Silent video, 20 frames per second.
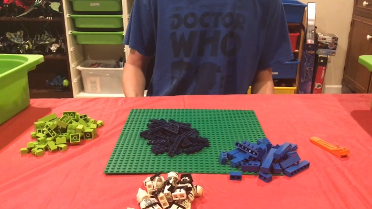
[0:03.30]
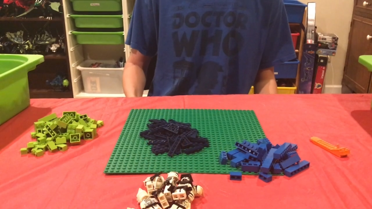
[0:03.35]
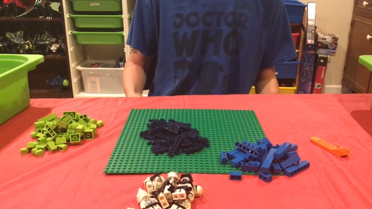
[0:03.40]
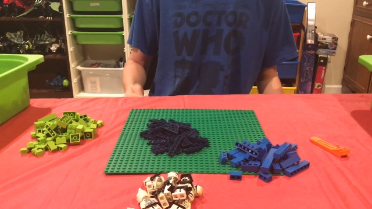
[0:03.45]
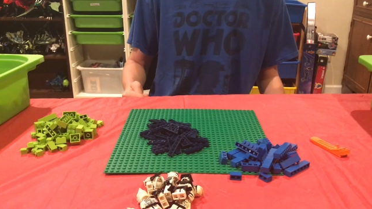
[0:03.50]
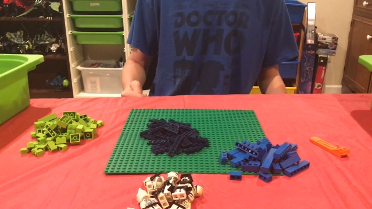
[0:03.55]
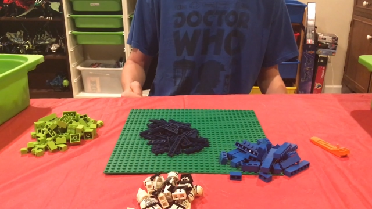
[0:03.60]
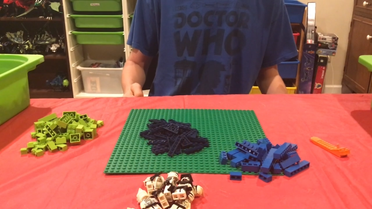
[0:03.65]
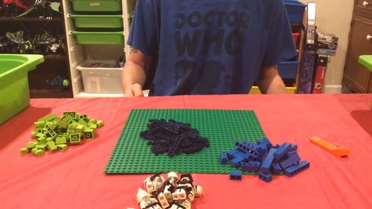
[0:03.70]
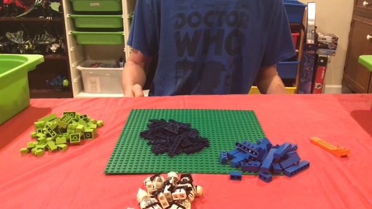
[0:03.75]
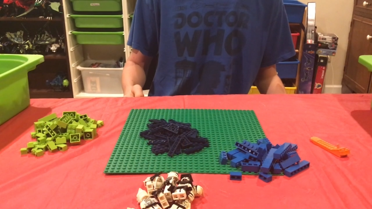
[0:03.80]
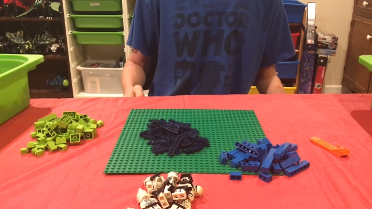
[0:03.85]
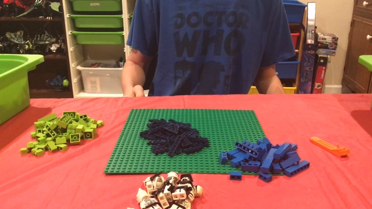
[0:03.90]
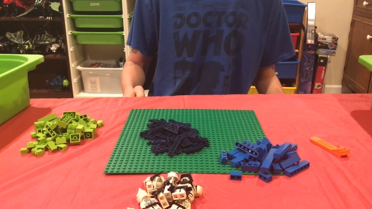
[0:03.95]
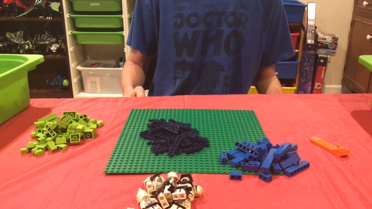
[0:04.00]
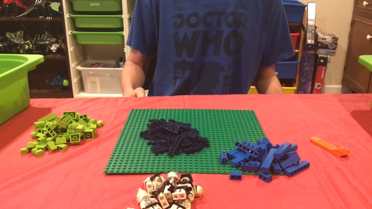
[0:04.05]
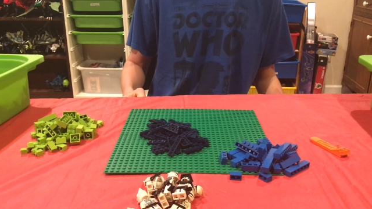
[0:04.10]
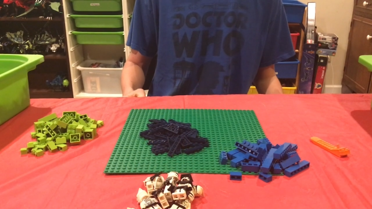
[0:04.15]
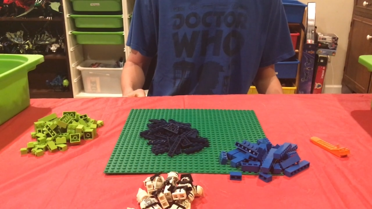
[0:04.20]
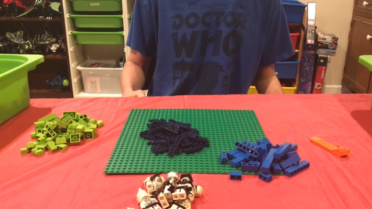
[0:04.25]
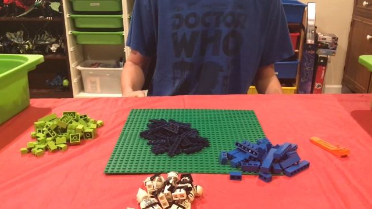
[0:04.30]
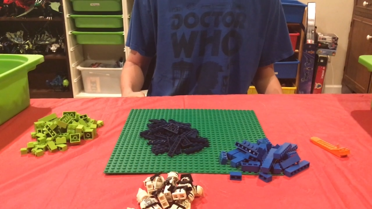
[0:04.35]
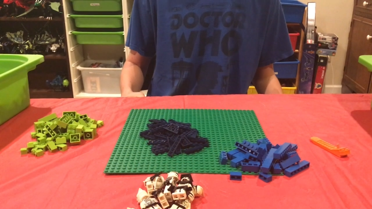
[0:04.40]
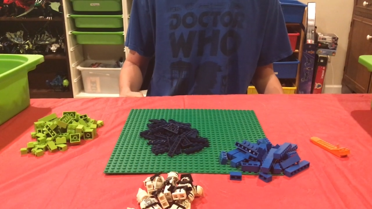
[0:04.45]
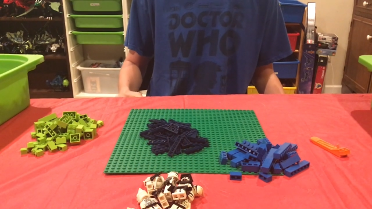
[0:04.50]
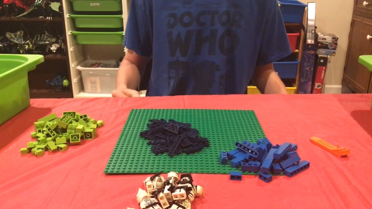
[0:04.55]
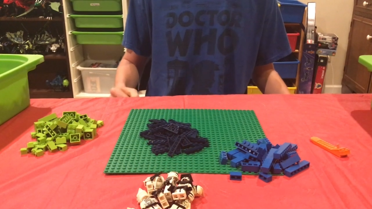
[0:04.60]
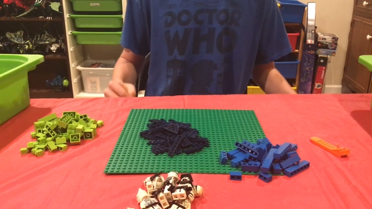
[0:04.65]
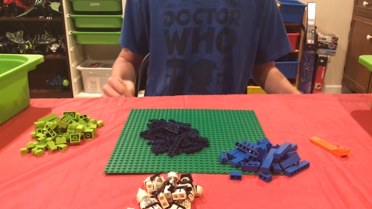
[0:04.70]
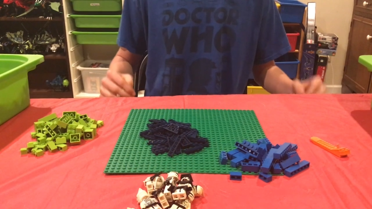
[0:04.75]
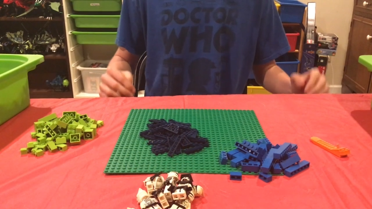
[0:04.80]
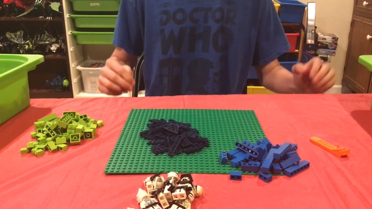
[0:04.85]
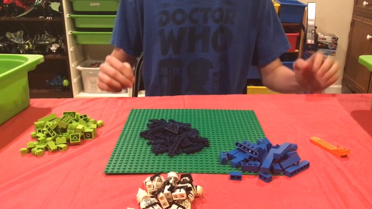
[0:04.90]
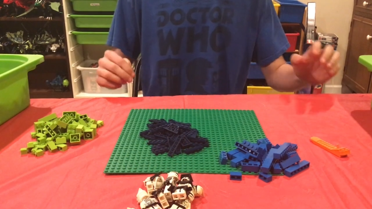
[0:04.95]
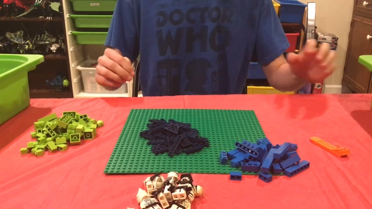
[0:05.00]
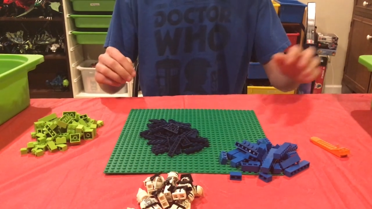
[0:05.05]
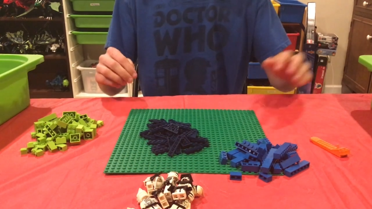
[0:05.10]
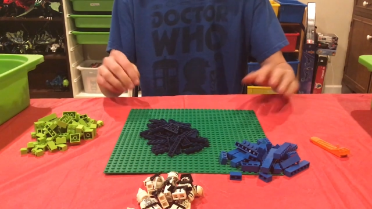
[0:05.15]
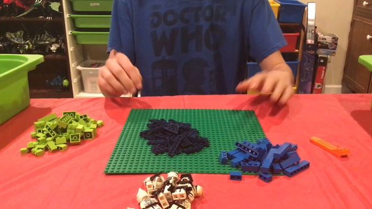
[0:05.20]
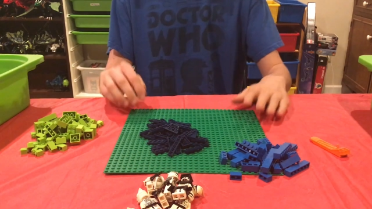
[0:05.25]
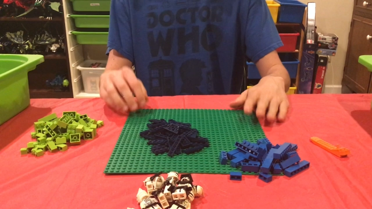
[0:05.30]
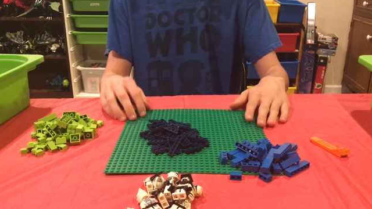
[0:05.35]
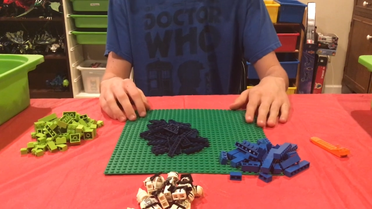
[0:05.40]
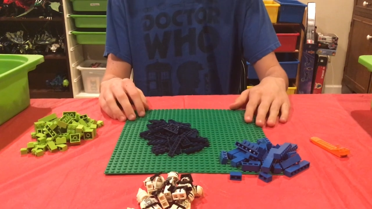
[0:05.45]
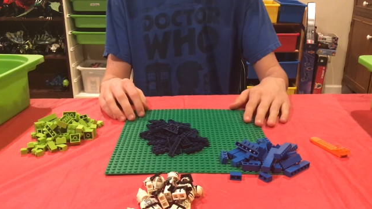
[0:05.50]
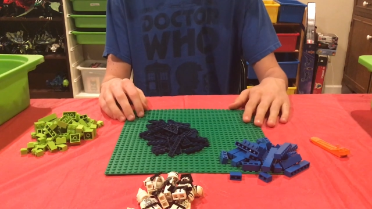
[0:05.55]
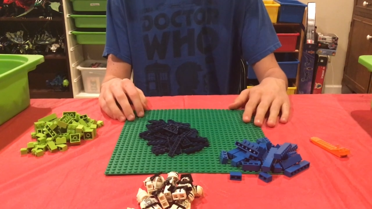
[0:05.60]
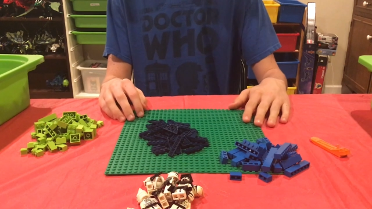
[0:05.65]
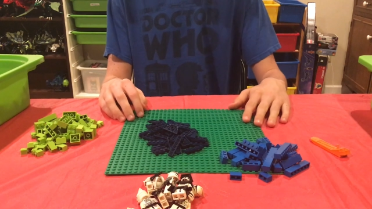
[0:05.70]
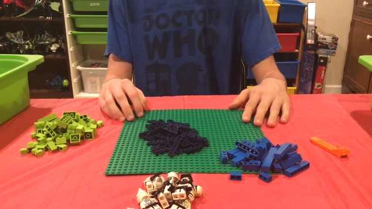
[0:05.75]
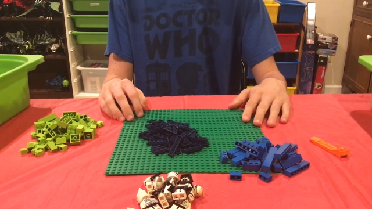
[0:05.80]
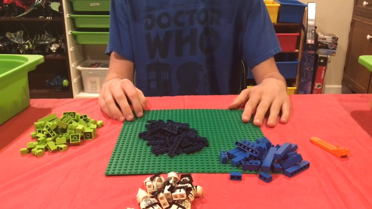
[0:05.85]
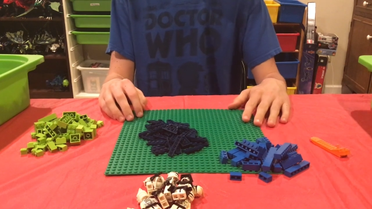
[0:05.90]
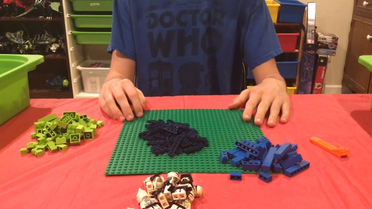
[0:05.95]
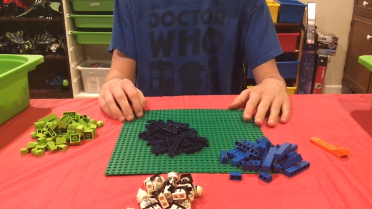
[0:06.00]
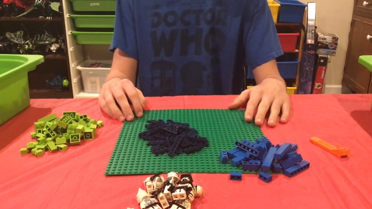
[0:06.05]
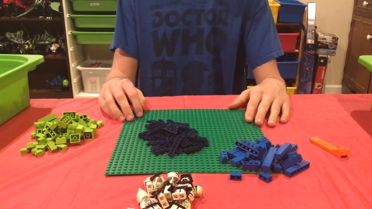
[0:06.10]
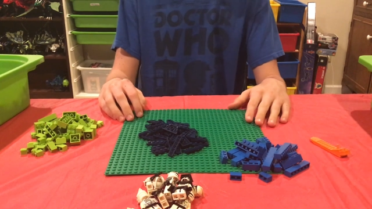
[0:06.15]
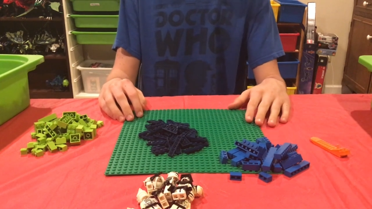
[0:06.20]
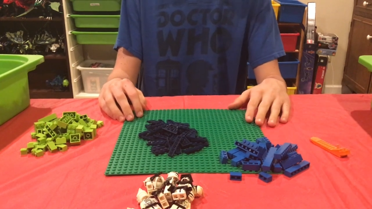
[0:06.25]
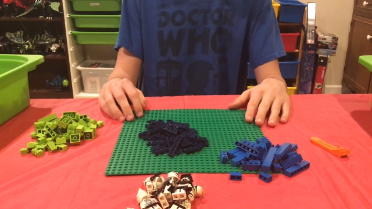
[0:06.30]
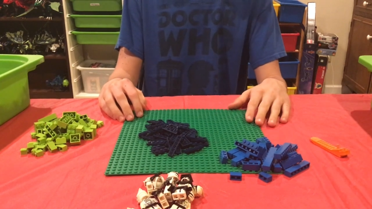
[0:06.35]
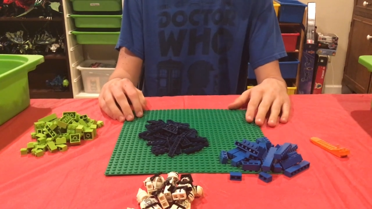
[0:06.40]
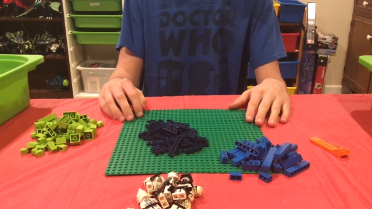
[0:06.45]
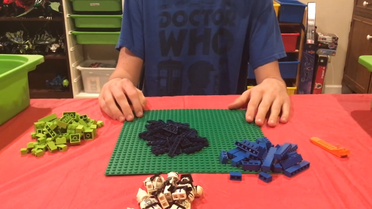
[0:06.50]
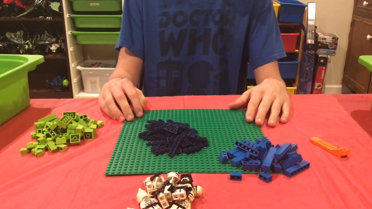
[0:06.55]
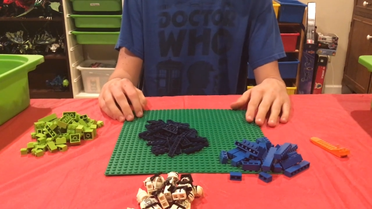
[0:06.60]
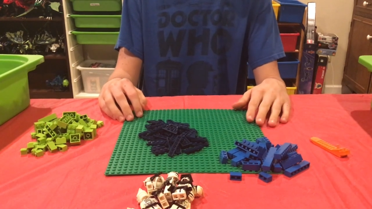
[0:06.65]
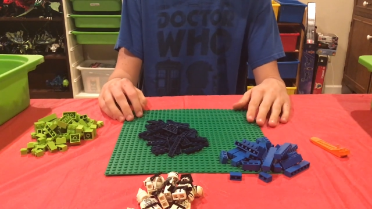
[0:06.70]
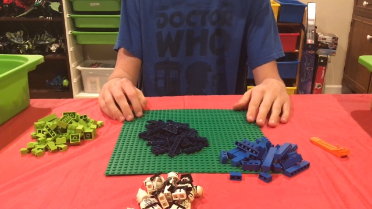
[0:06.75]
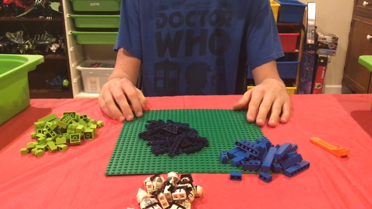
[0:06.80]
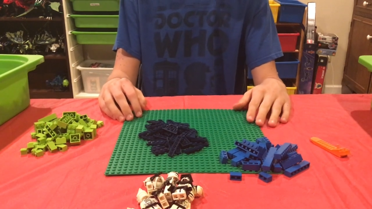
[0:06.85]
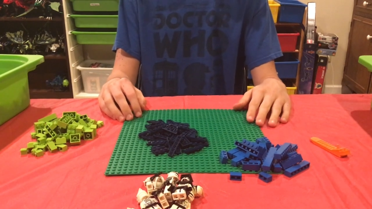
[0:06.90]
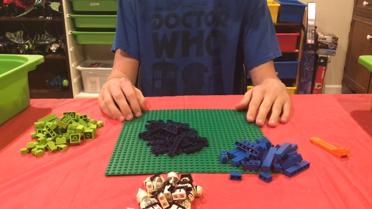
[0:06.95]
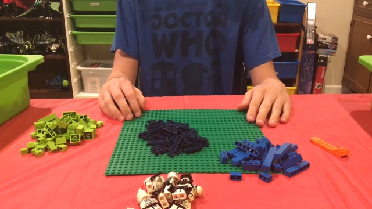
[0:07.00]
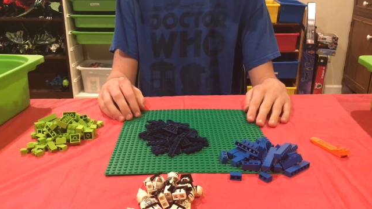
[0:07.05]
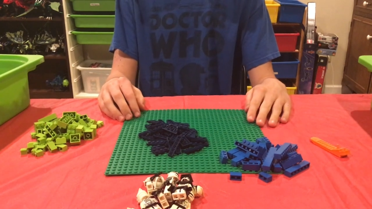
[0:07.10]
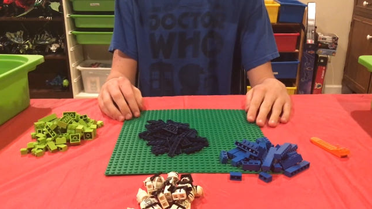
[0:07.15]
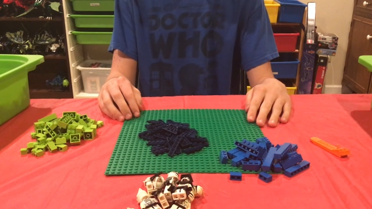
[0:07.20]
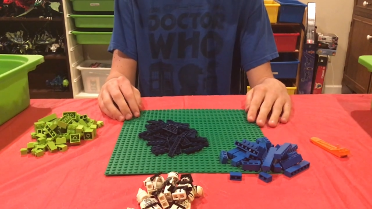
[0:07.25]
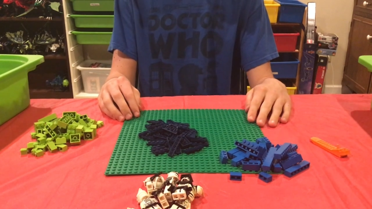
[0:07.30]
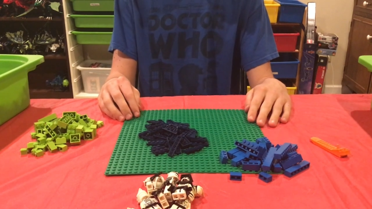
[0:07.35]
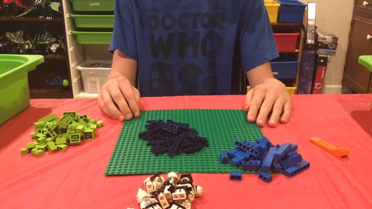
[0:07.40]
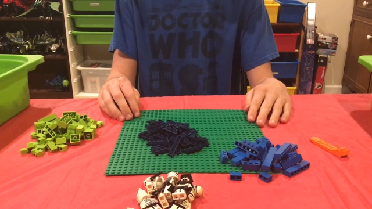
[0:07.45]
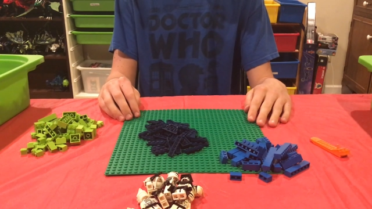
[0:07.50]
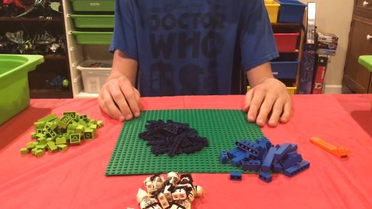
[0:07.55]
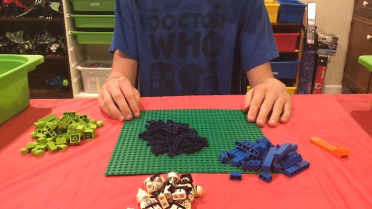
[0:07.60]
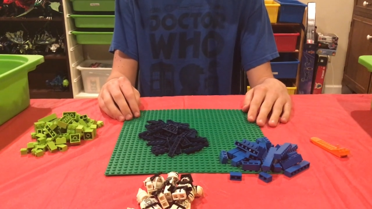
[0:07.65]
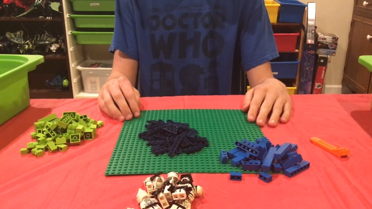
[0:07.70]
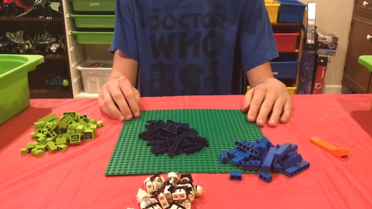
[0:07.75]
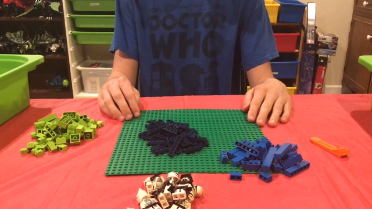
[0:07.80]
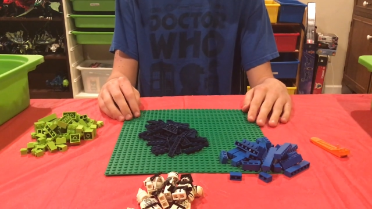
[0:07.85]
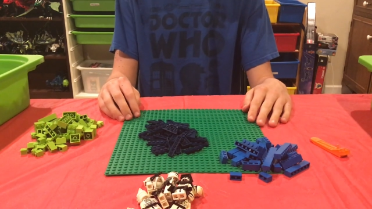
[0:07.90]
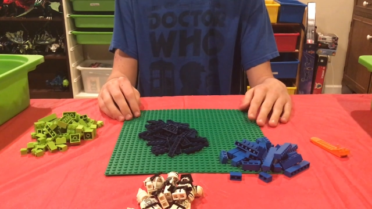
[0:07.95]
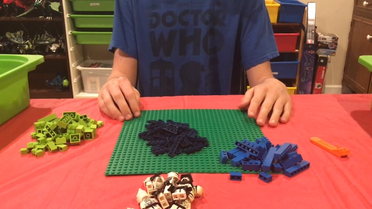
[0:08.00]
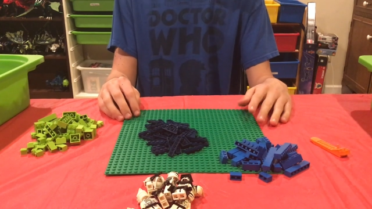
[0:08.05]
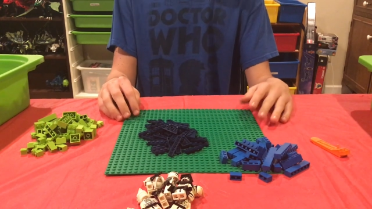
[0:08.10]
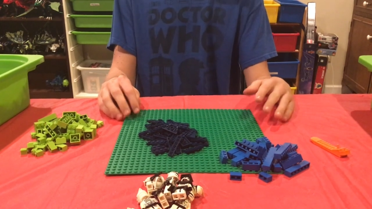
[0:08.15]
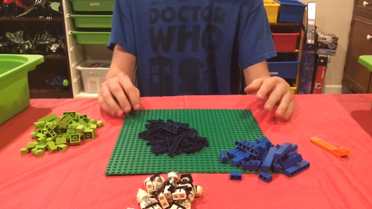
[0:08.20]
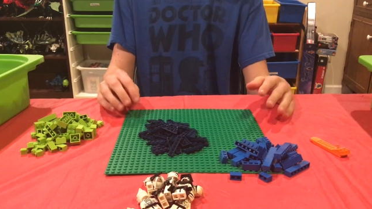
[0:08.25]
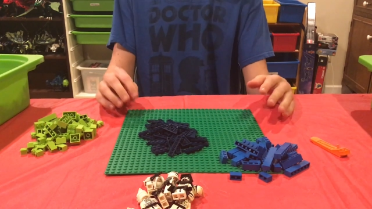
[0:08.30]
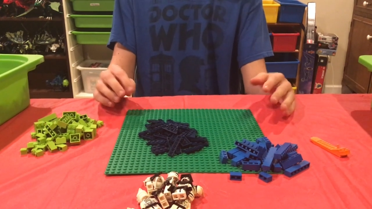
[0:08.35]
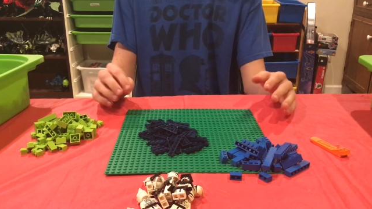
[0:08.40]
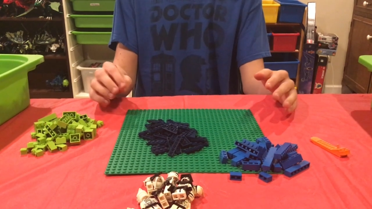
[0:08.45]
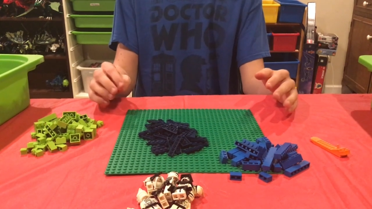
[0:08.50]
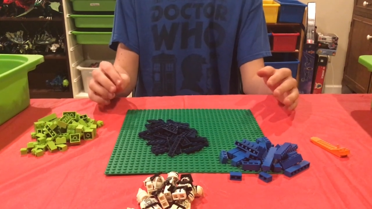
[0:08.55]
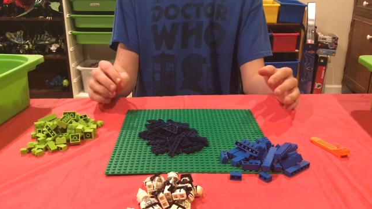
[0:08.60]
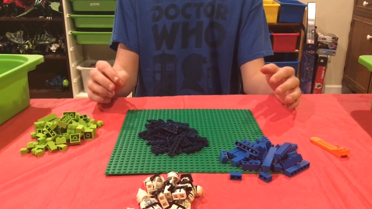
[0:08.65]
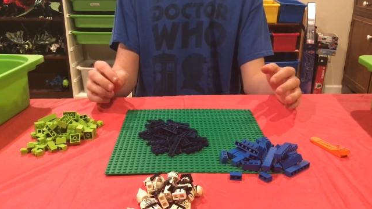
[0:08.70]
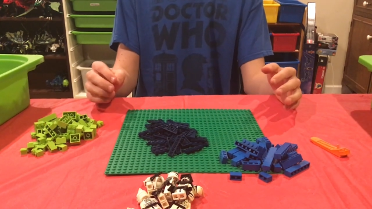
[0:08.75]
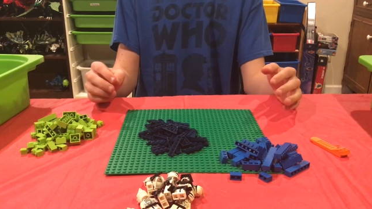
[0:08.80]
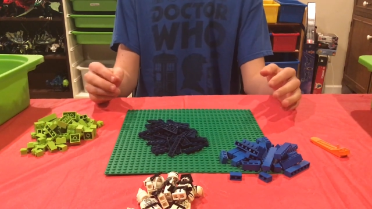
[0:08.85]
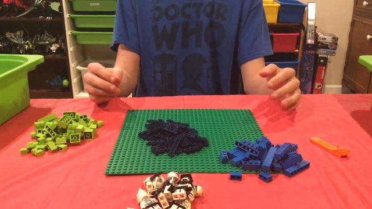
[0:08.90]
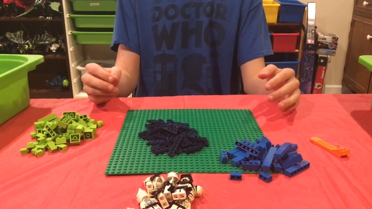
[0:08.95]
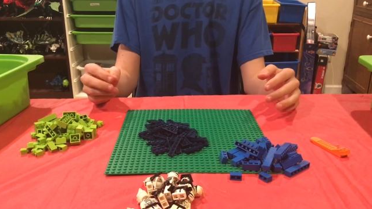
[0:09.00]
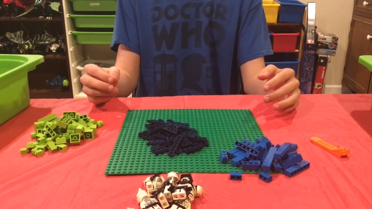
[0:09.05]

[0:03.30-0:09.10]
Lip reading: [unreadable: no face in view]